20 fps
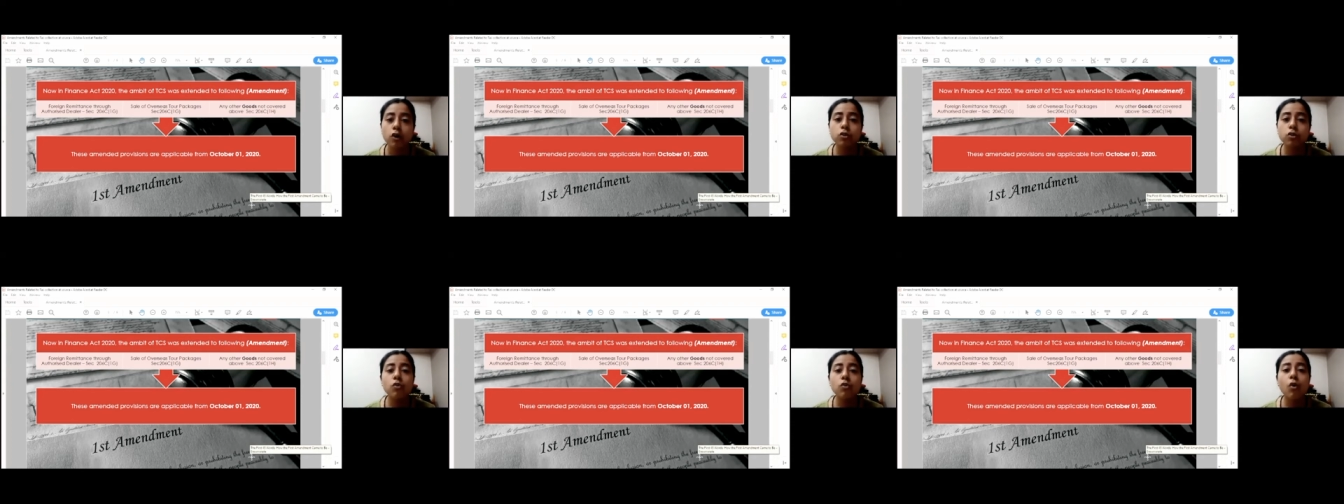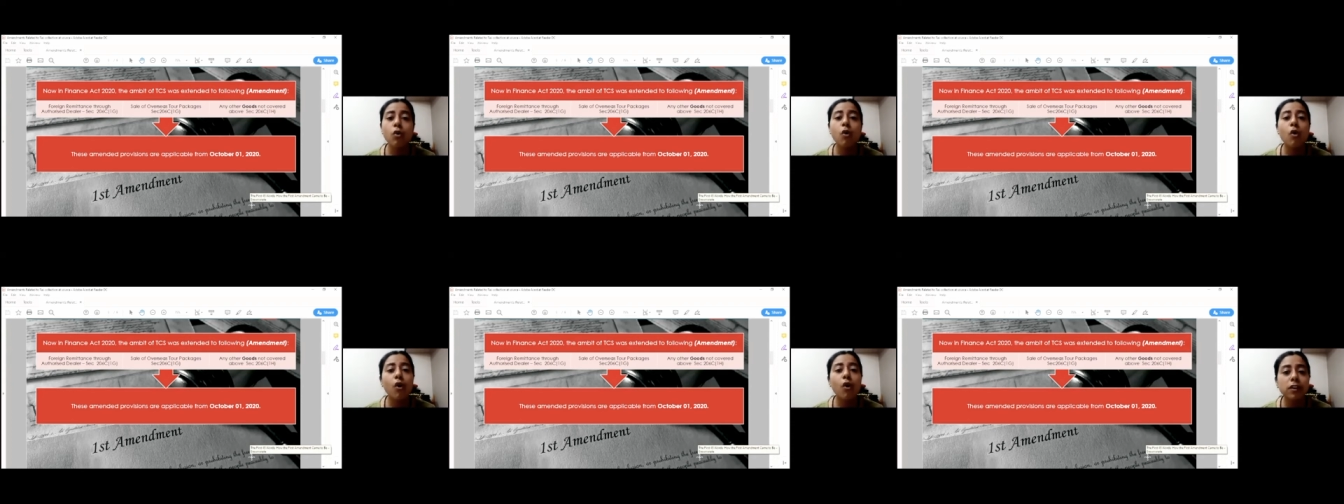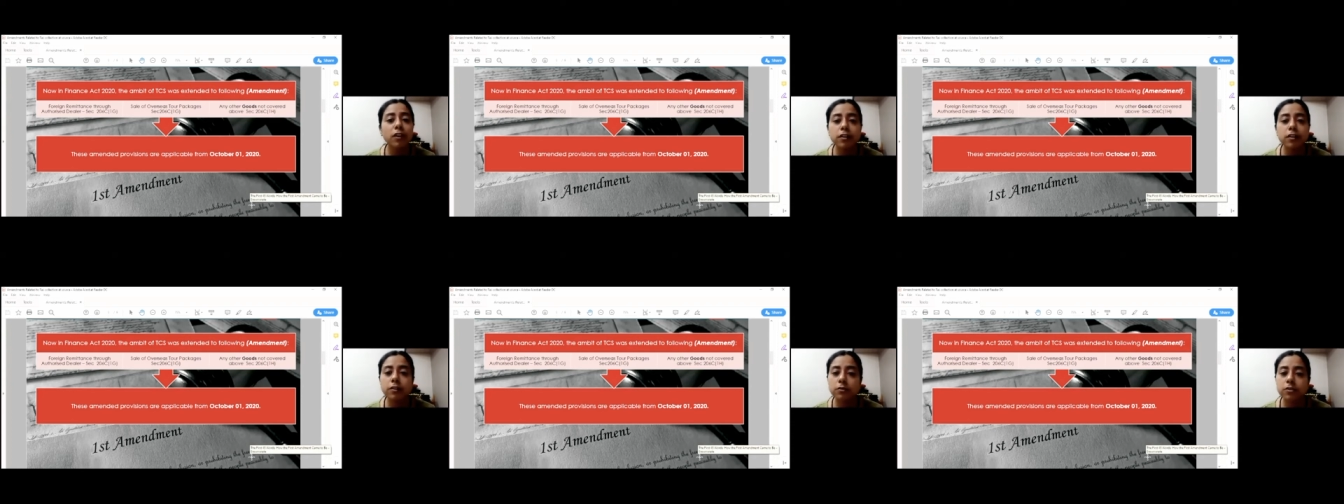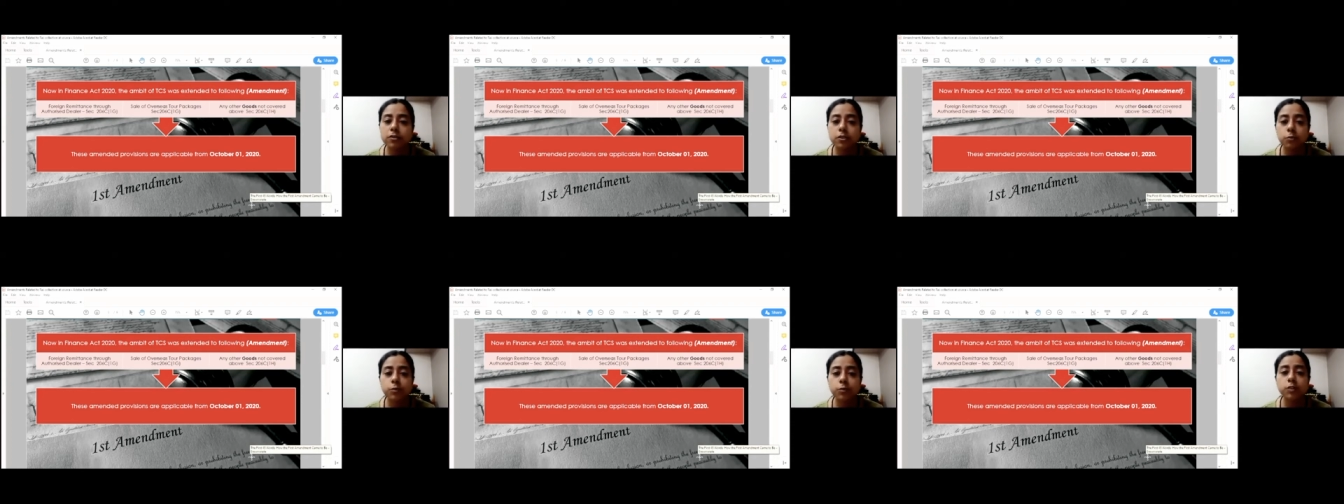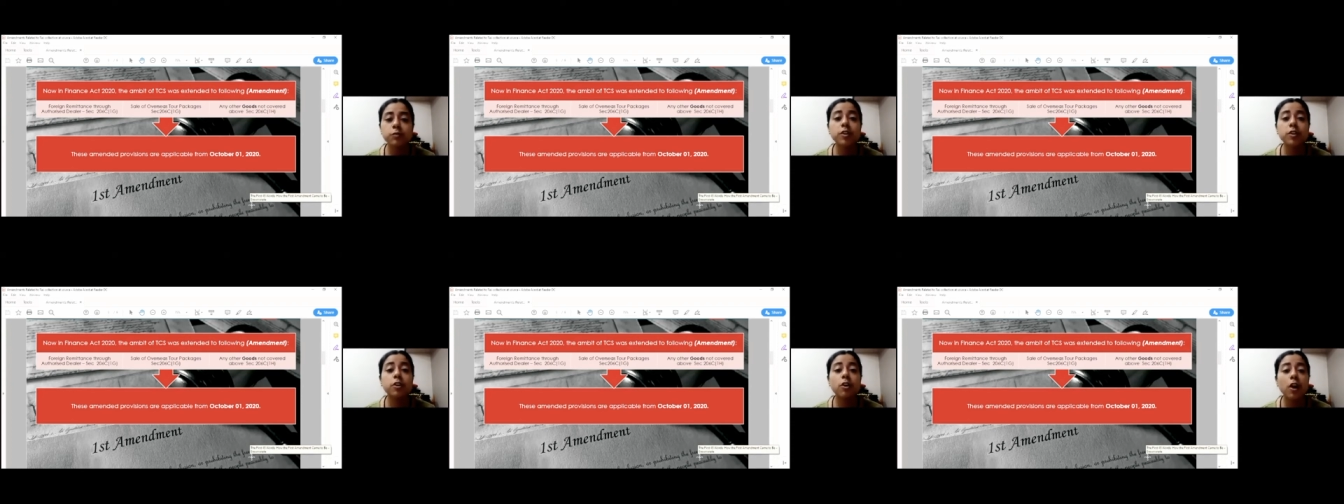to all the goods
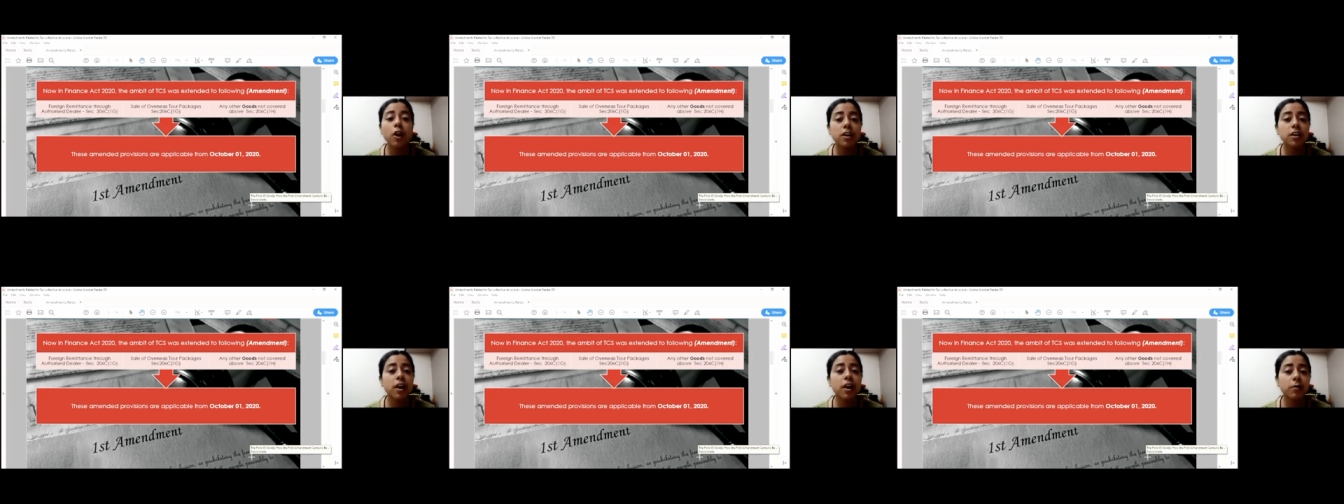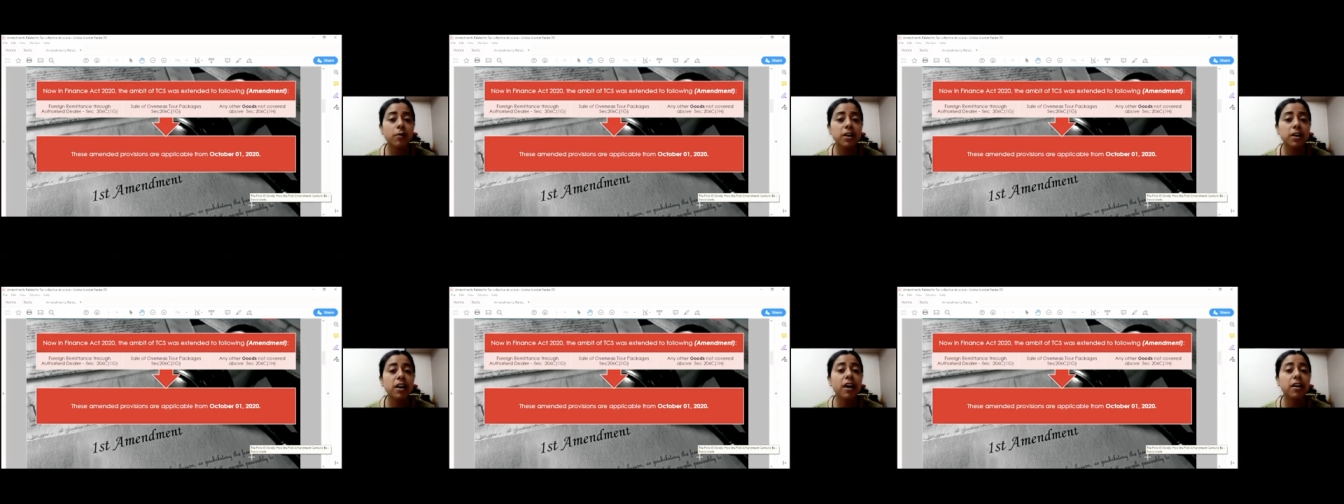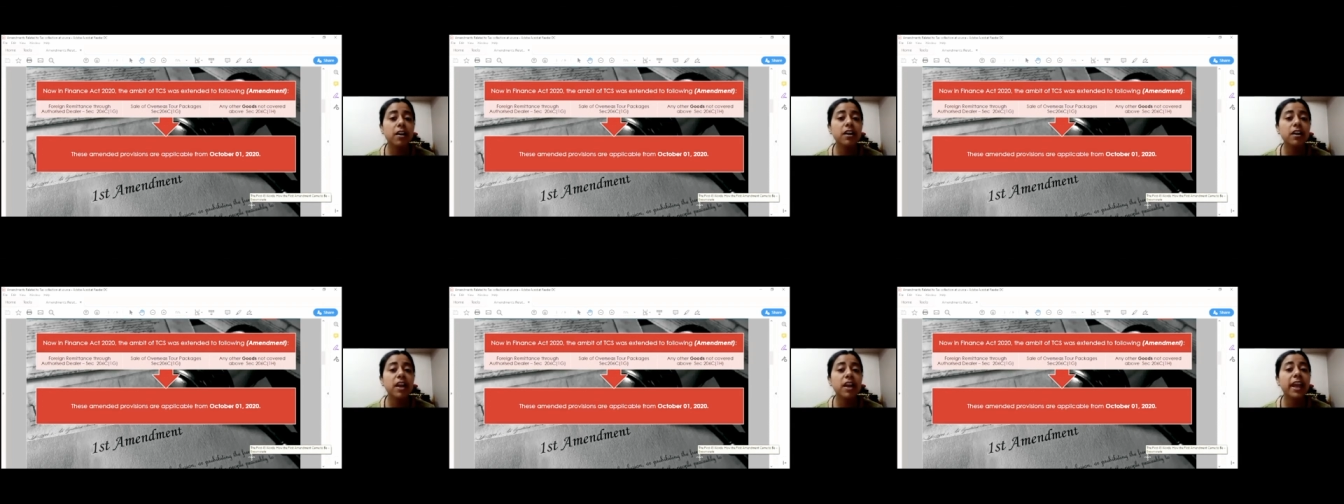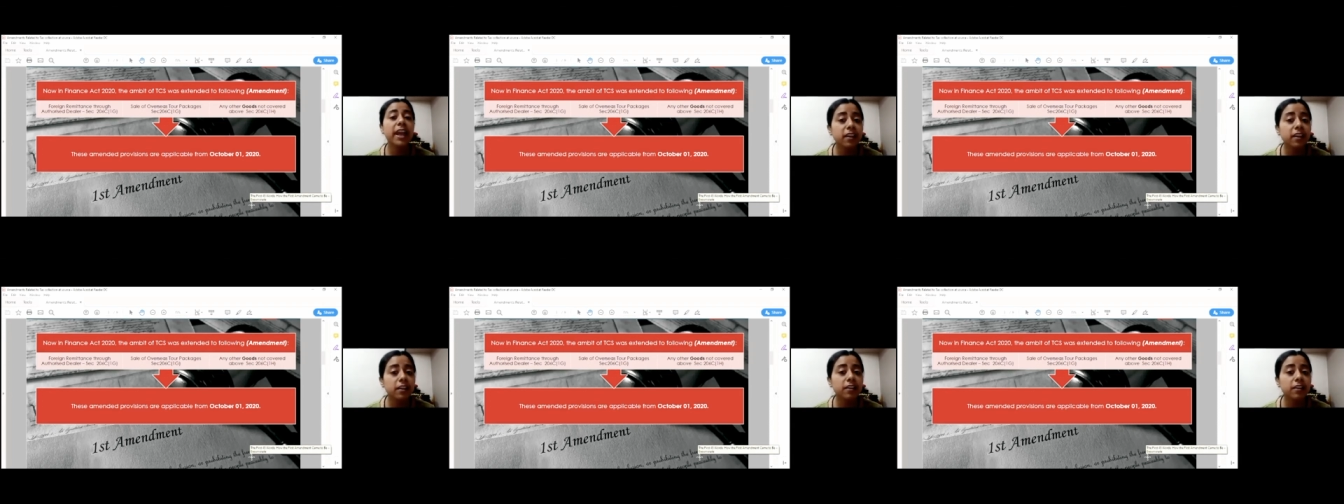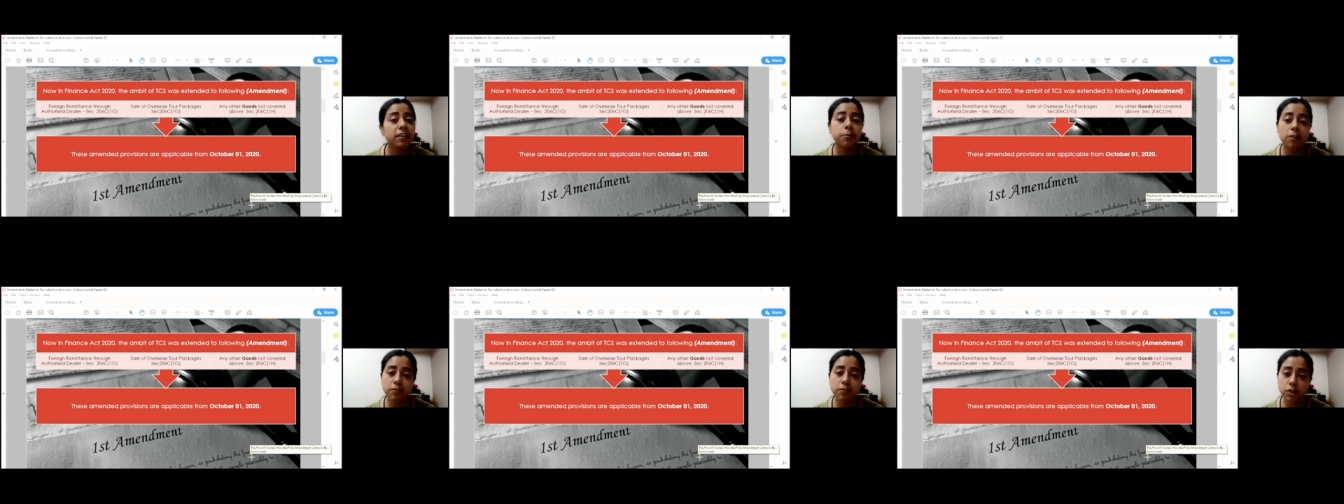which were not covered under any other
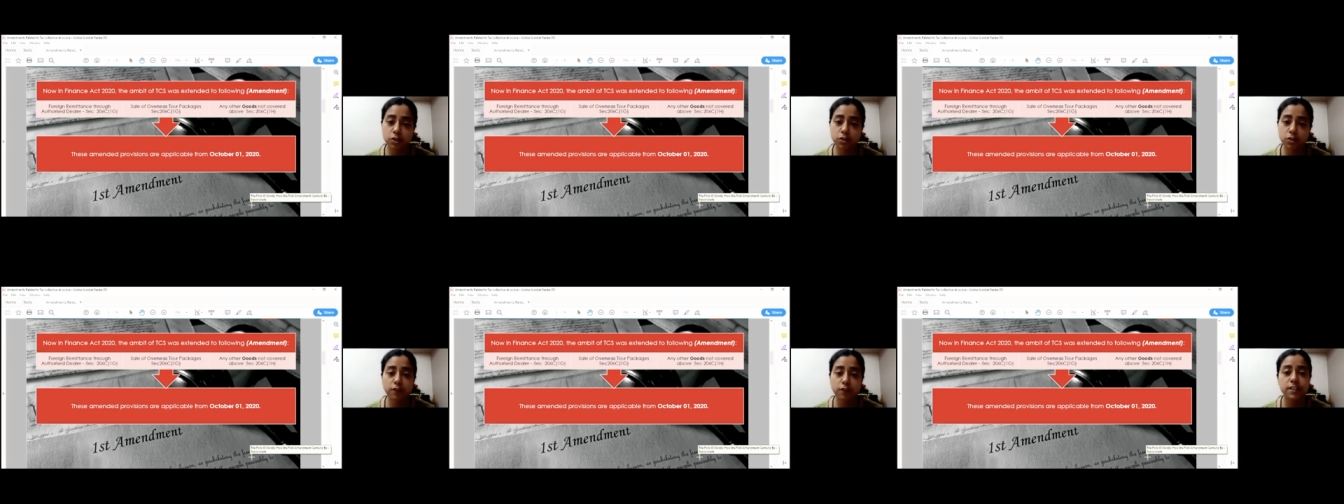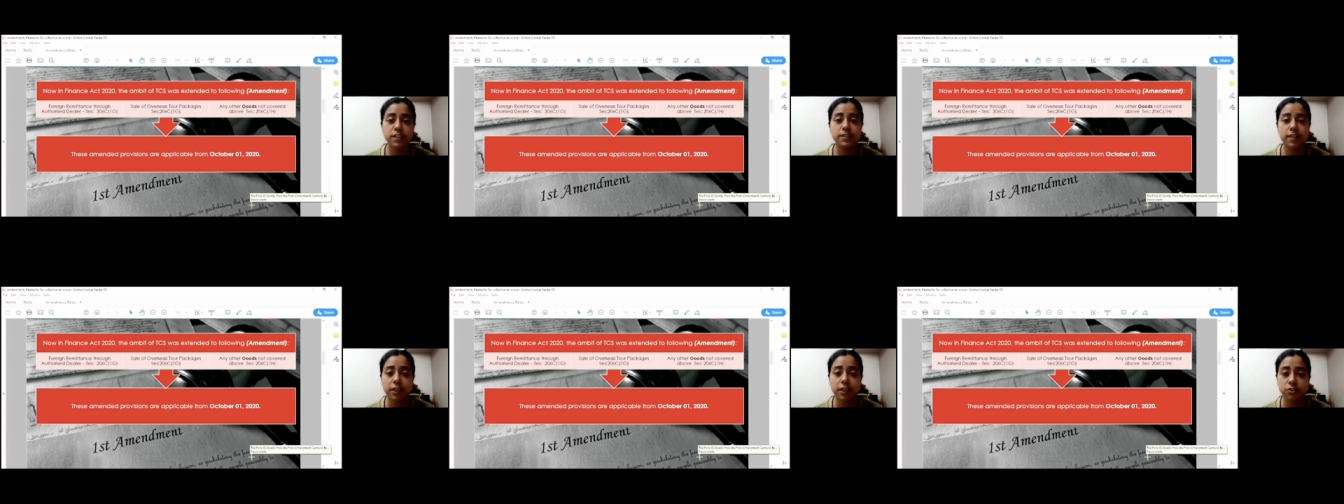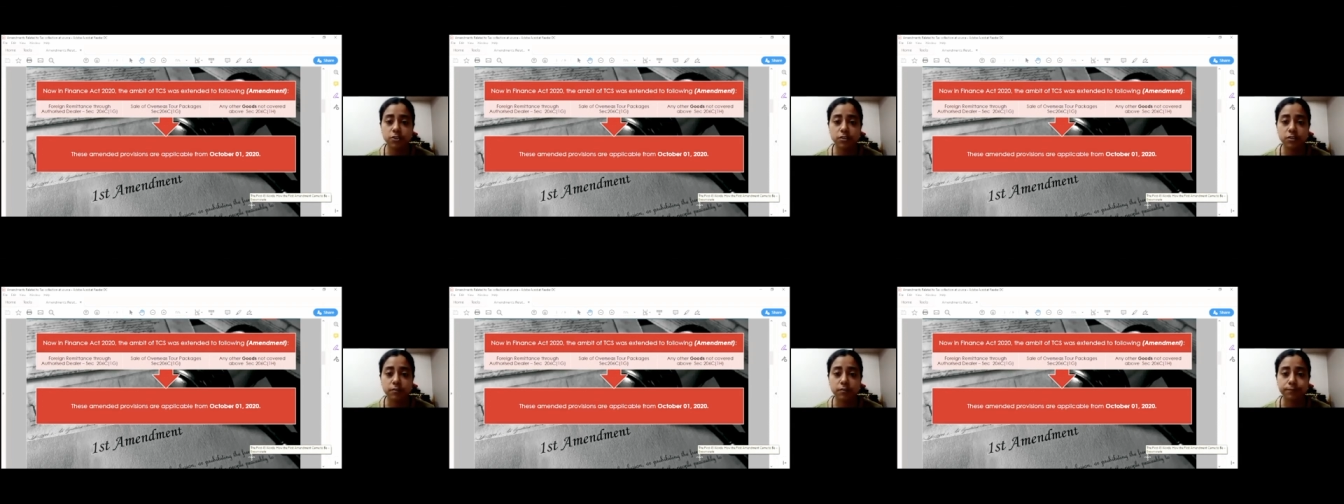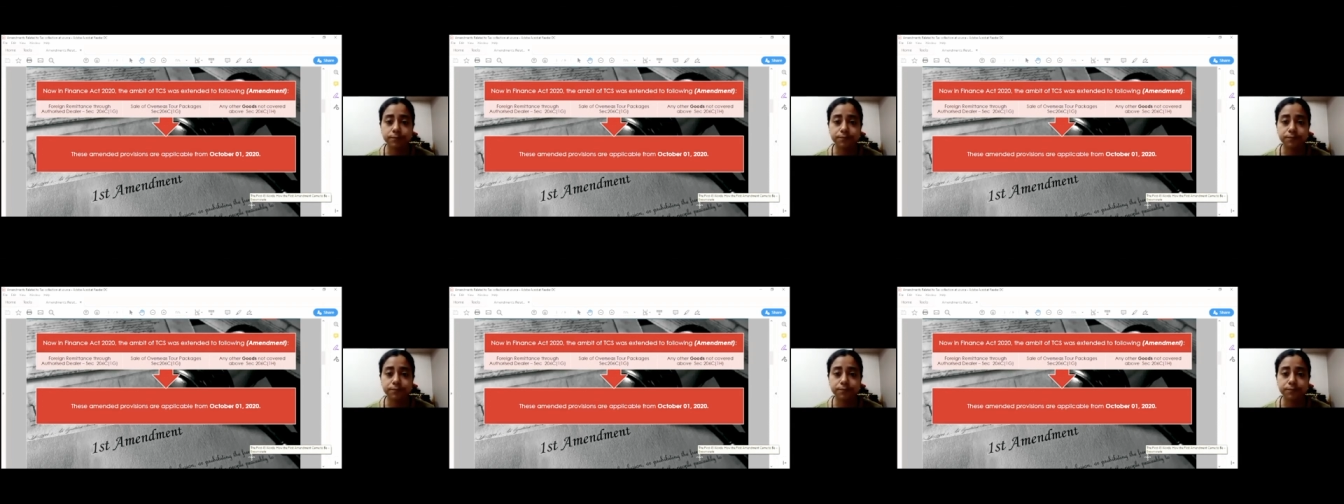provision of this section,